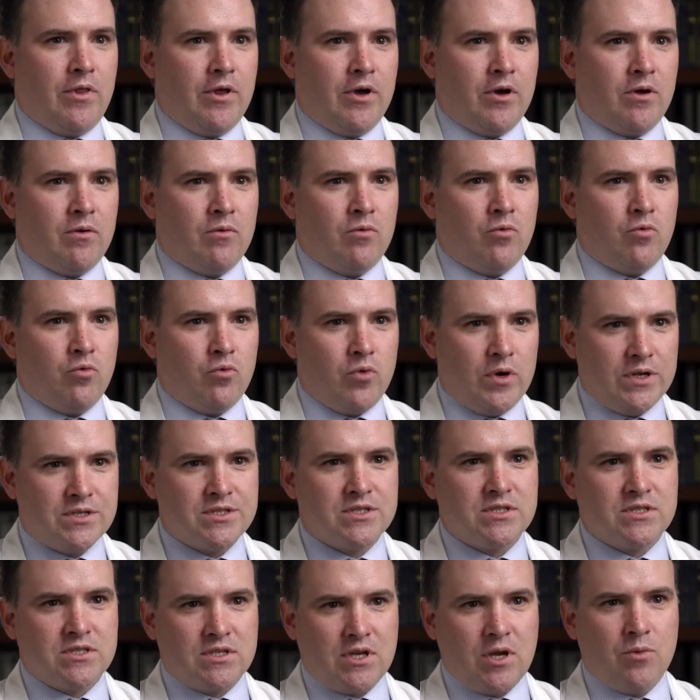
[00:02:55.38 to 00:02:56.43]
The
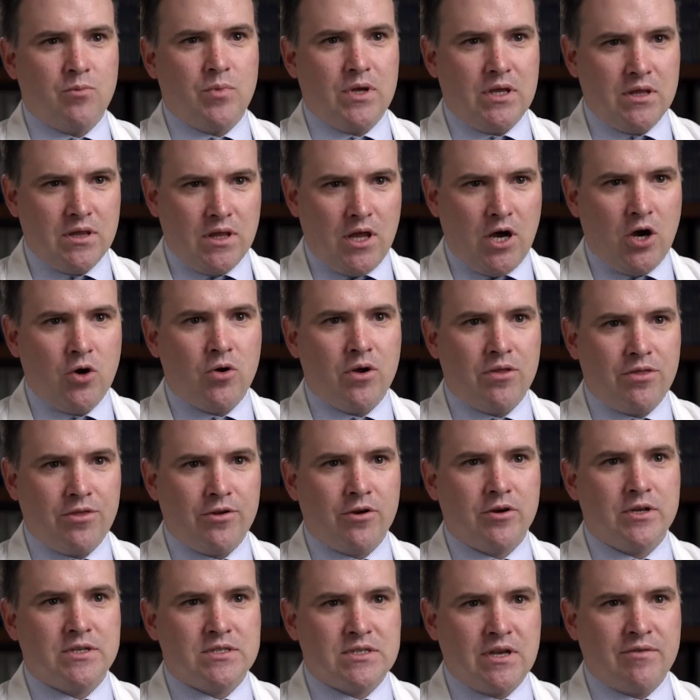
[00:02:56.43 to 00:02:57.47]
risks can be low at
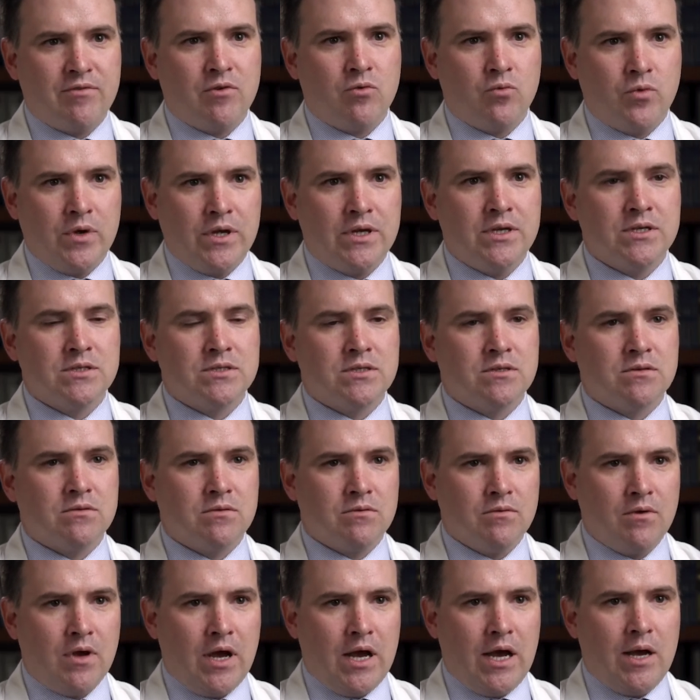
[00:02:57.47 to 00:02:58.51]
thirty-seven weeks
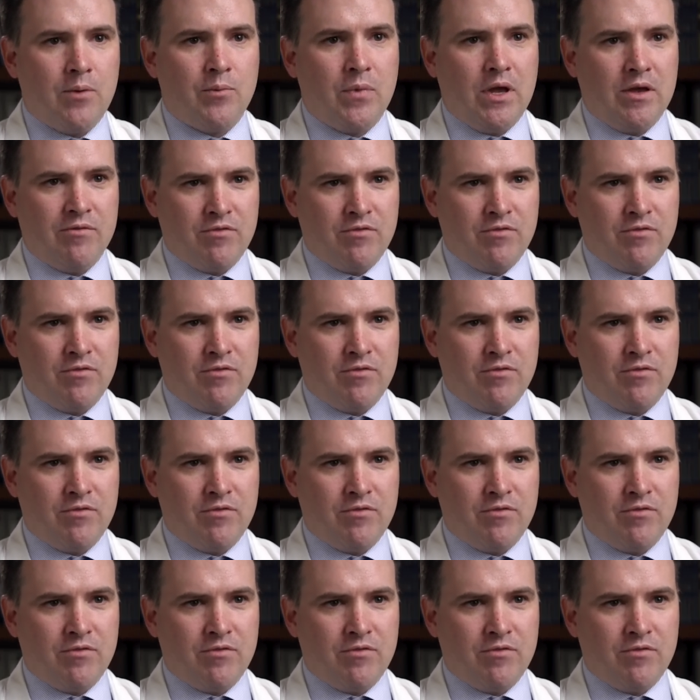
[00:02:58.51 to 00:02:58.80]
um,